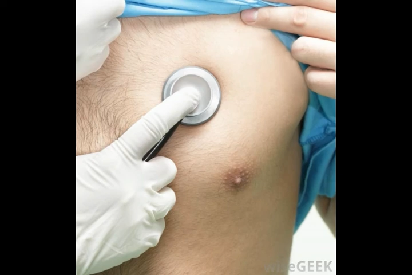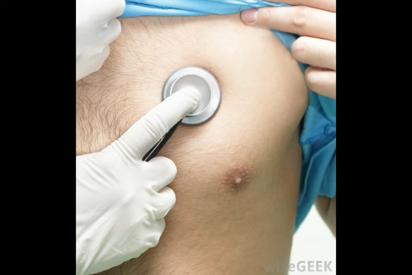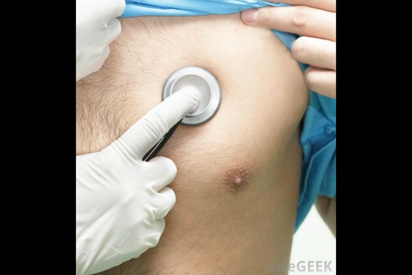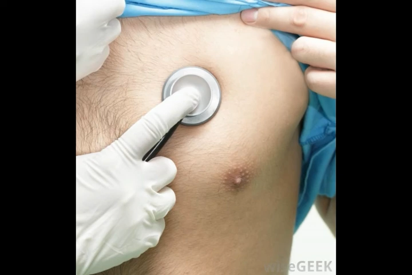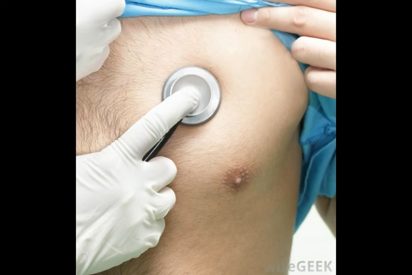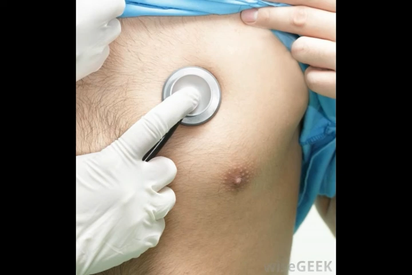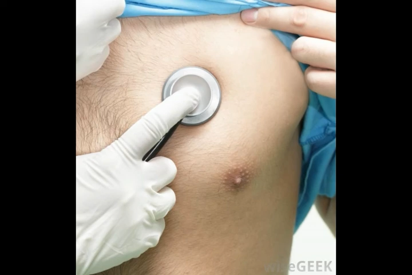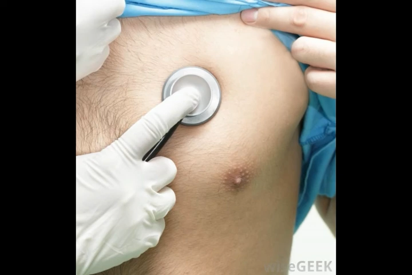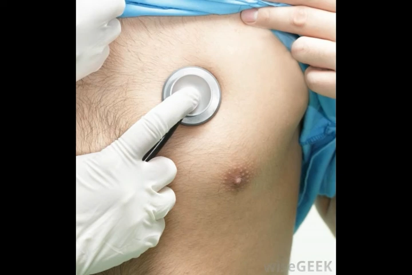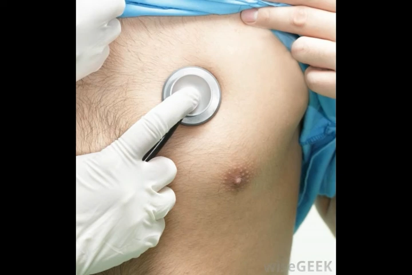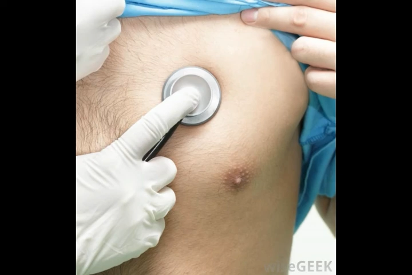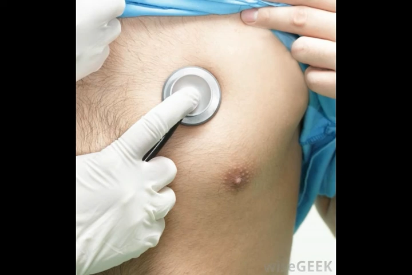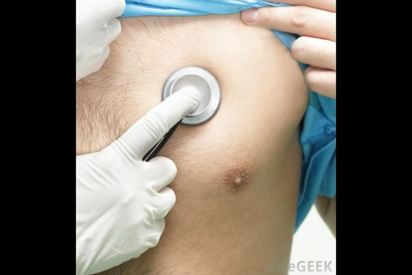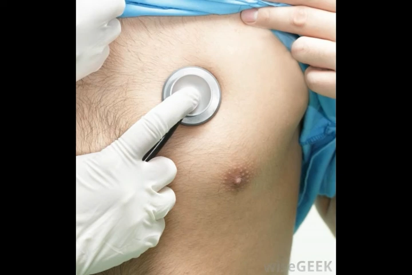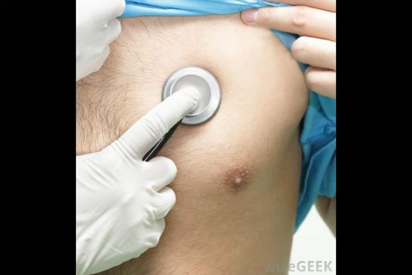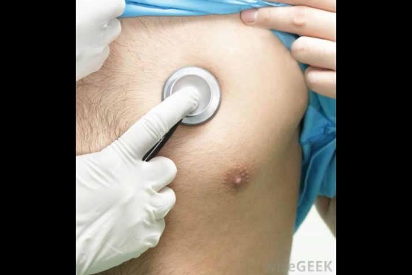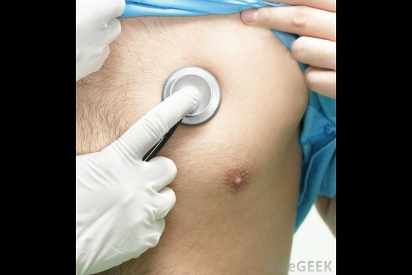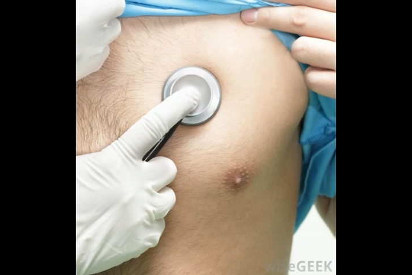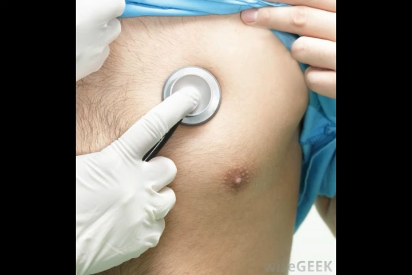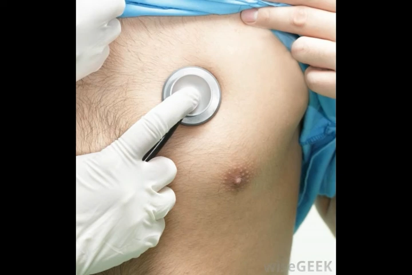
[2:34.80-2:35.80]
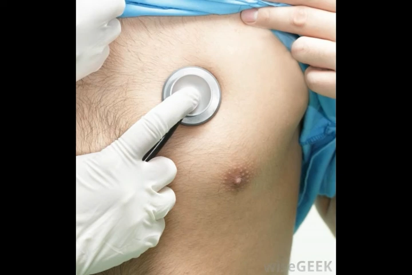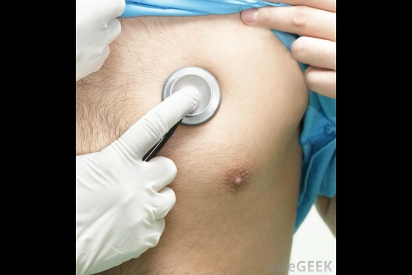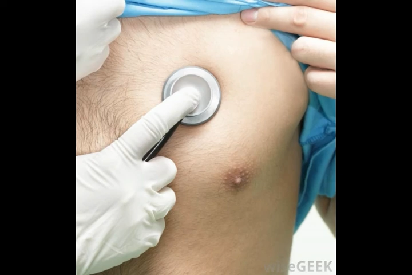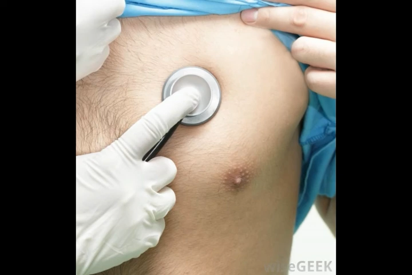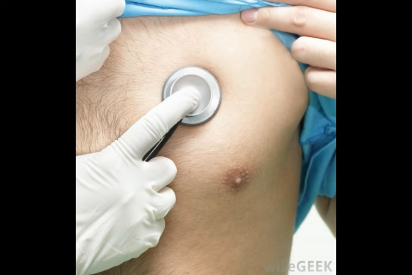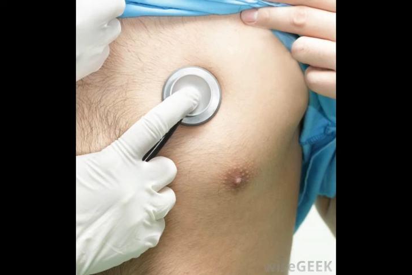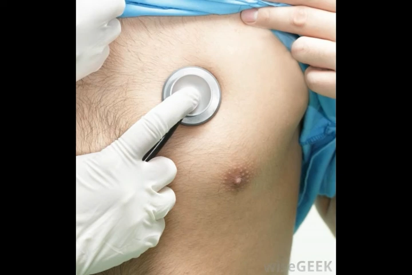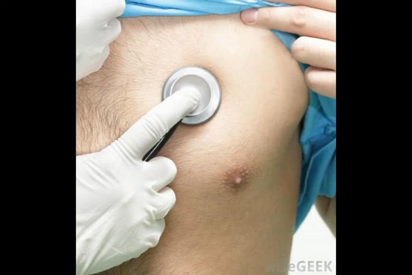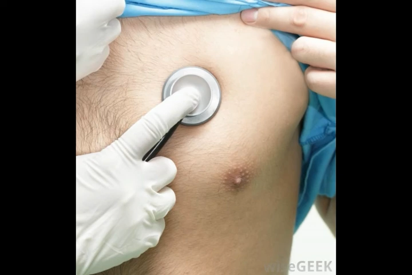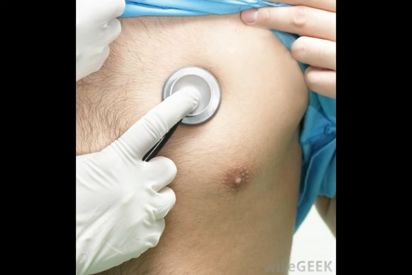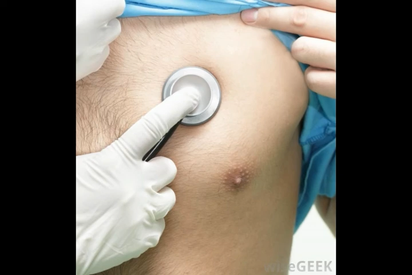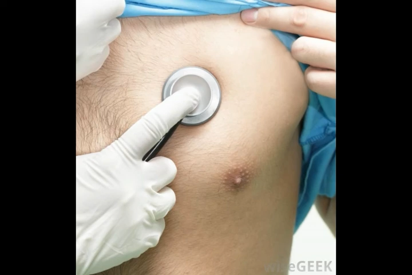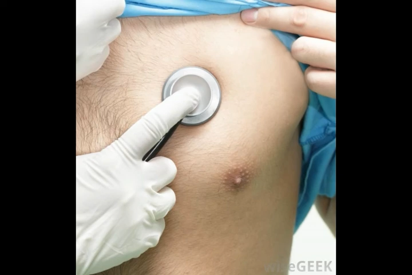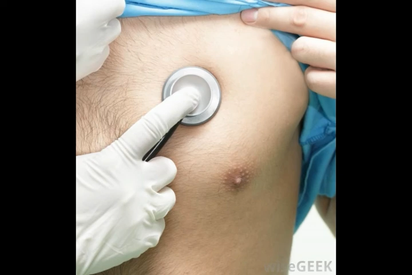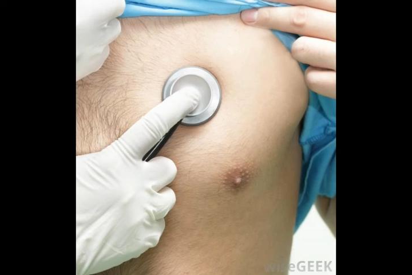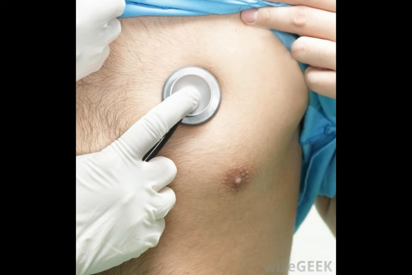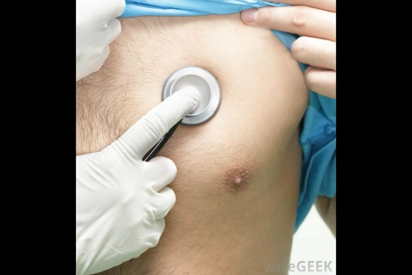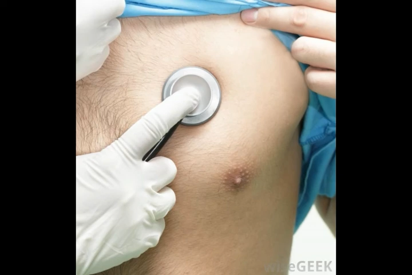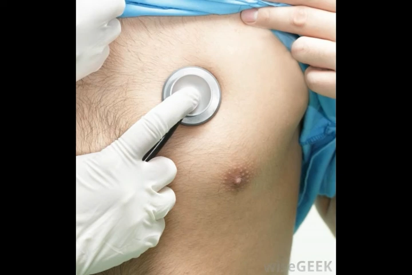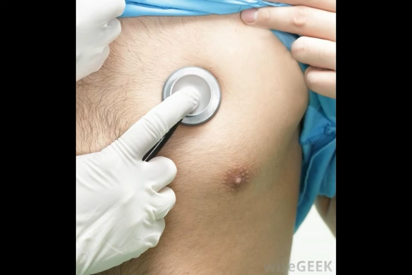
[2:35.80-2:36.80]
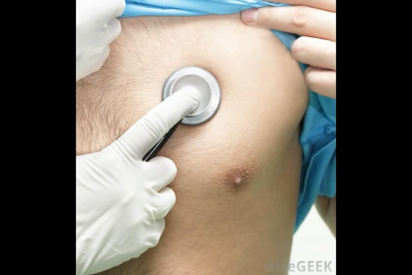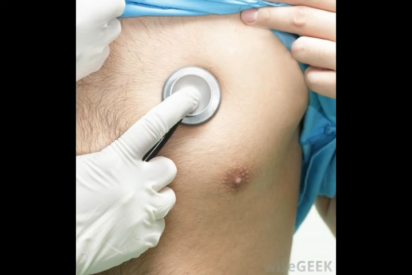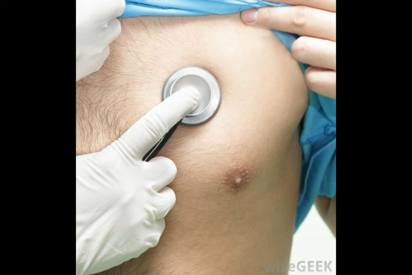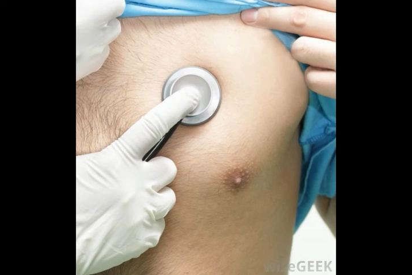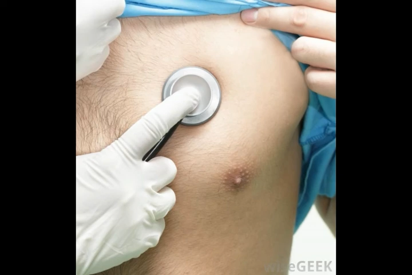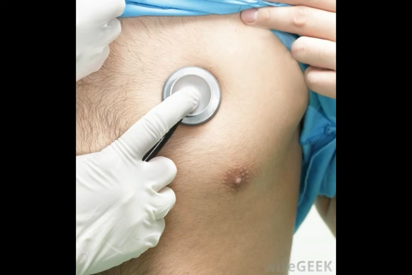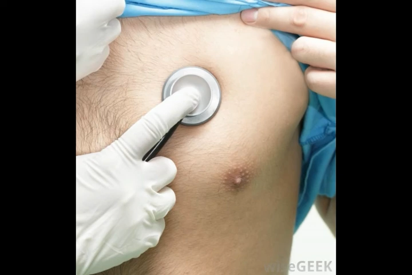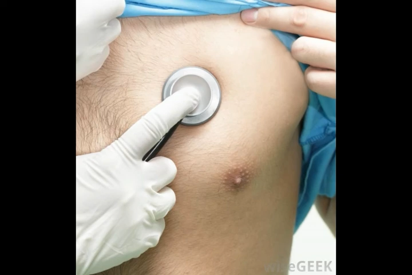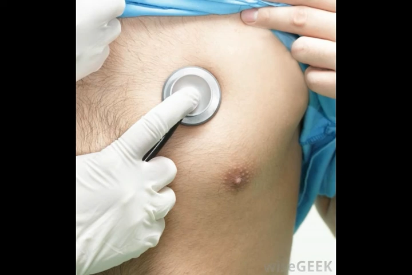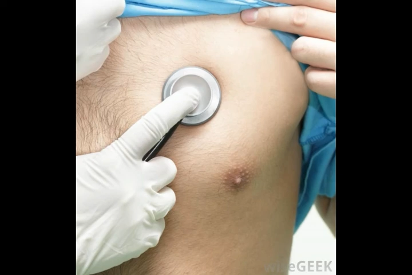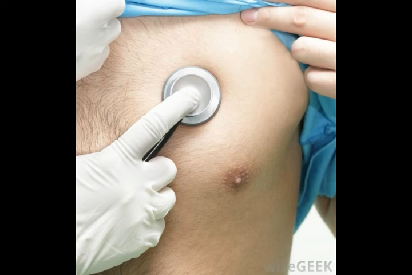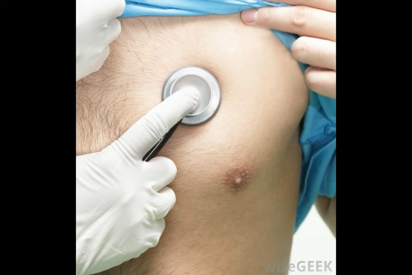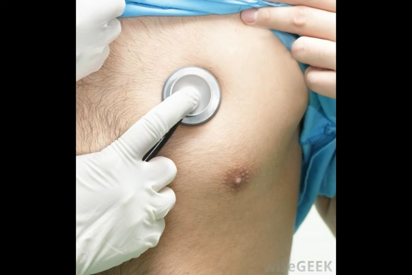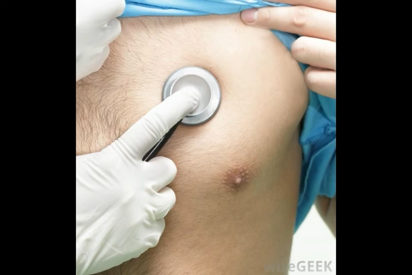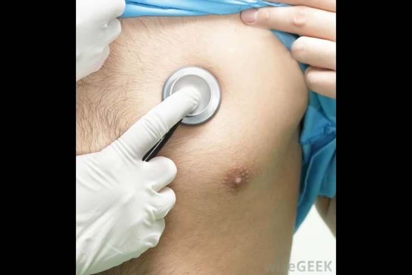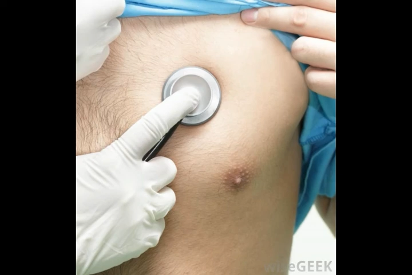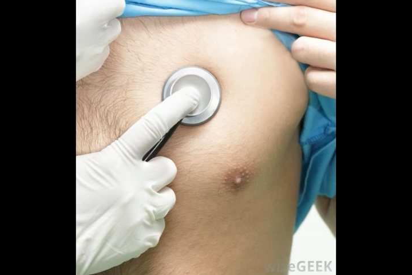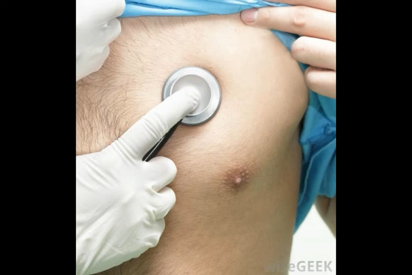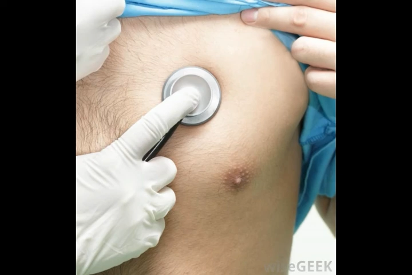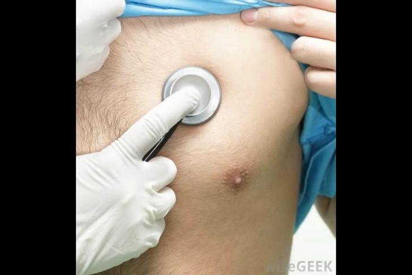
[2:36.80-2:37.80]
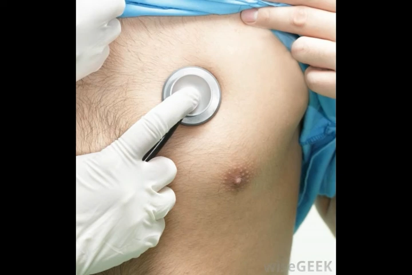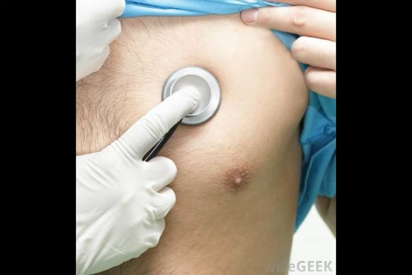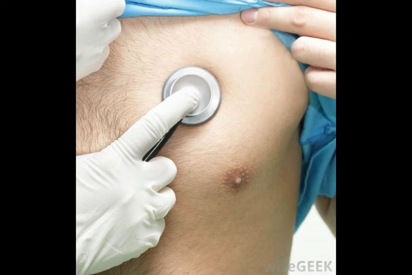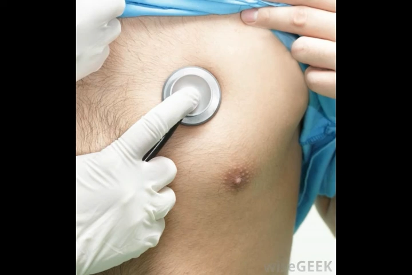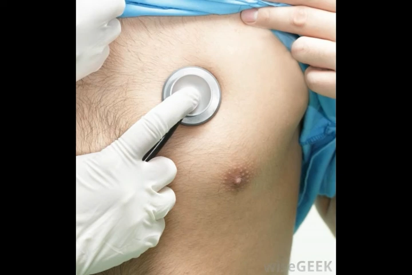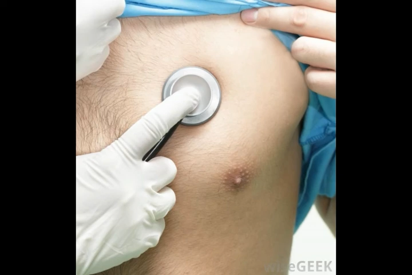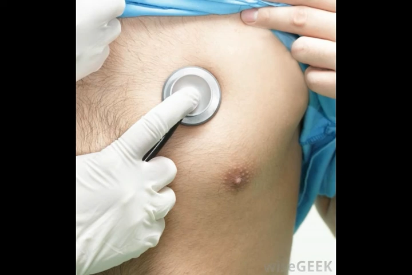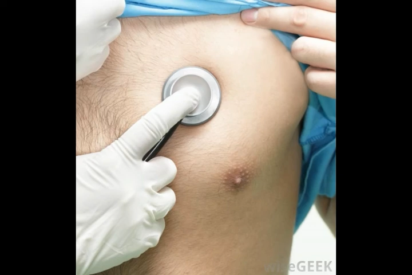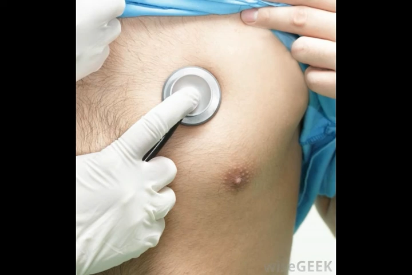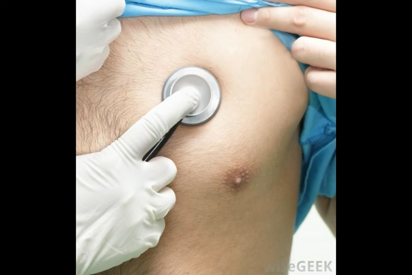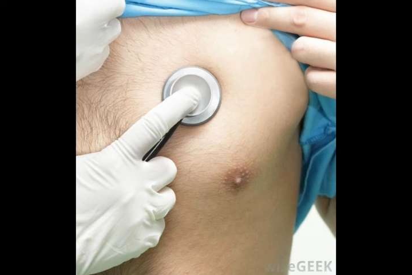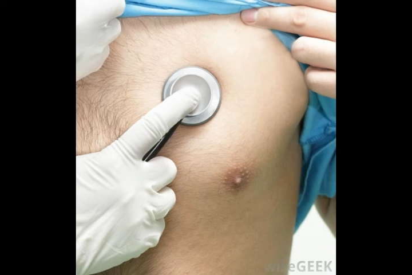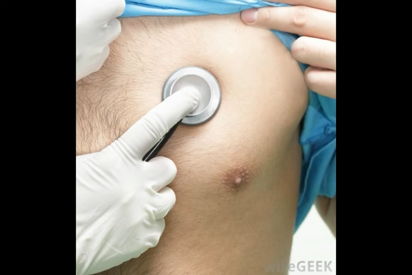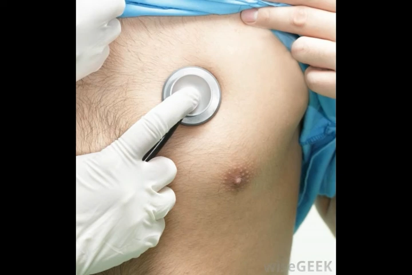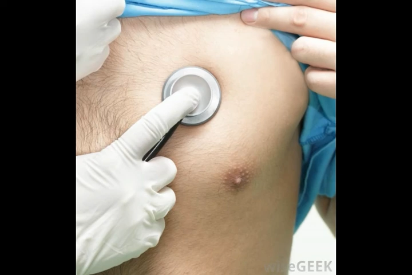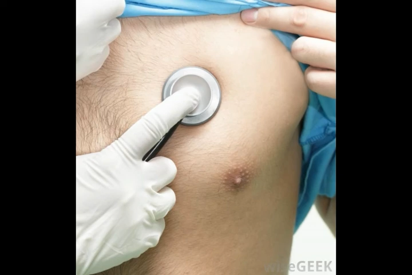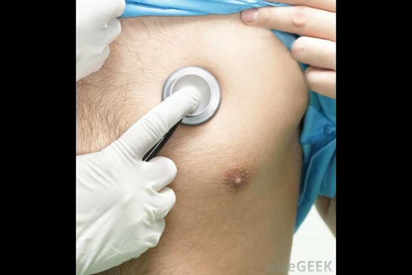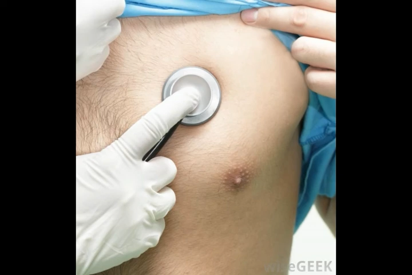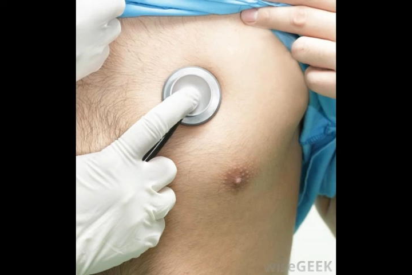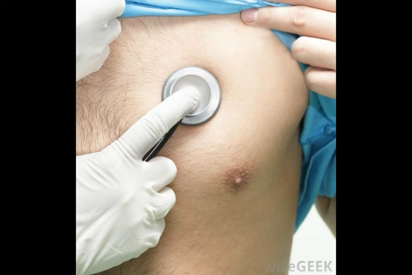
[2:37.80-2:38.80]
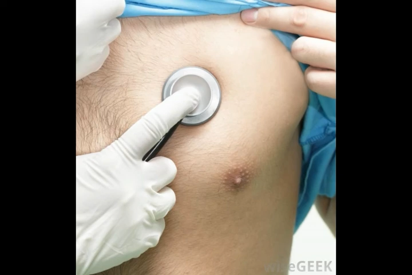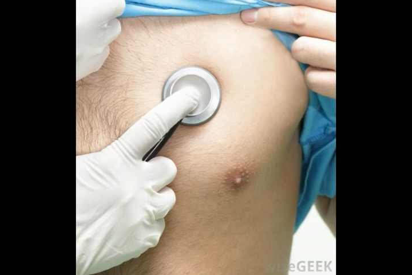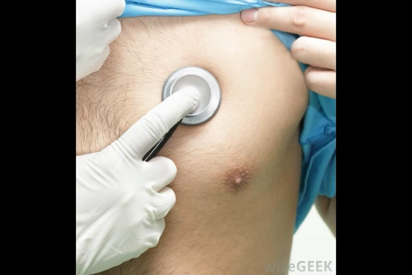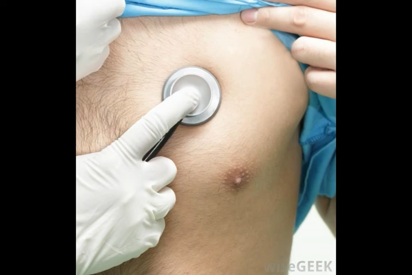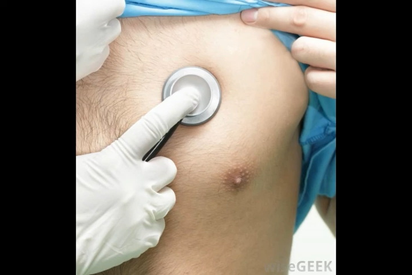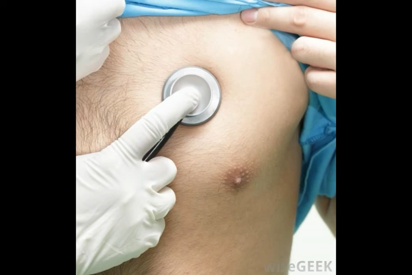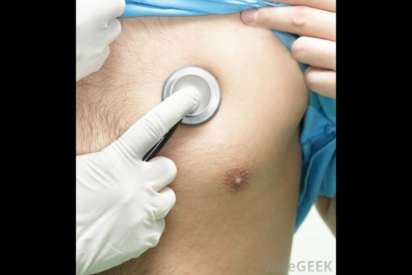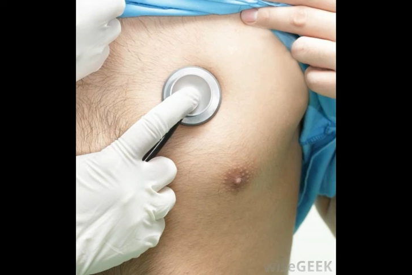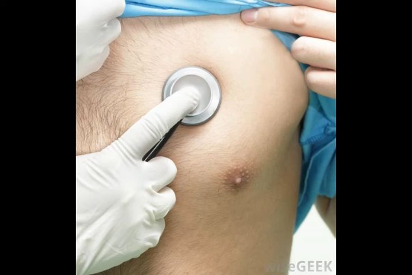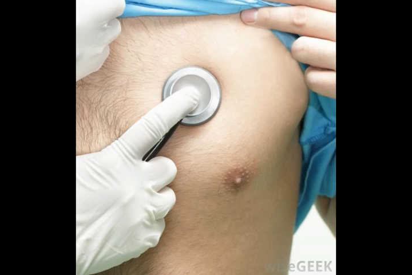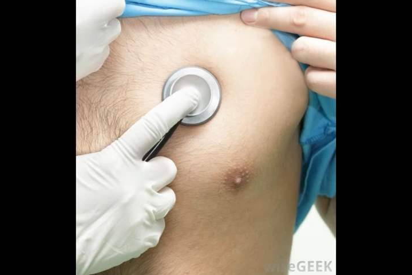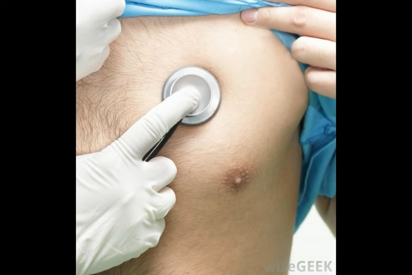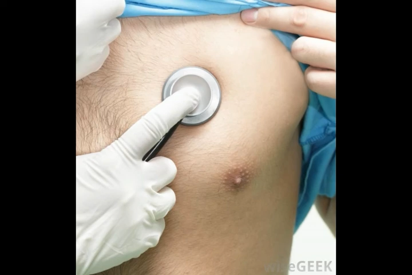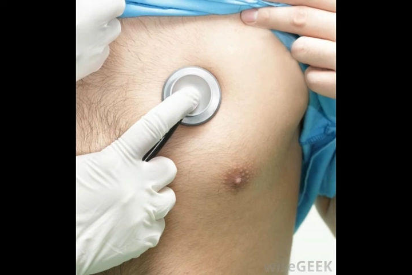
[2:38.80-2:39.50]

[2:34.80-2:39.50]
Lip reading: Nobody's mouth can be seen.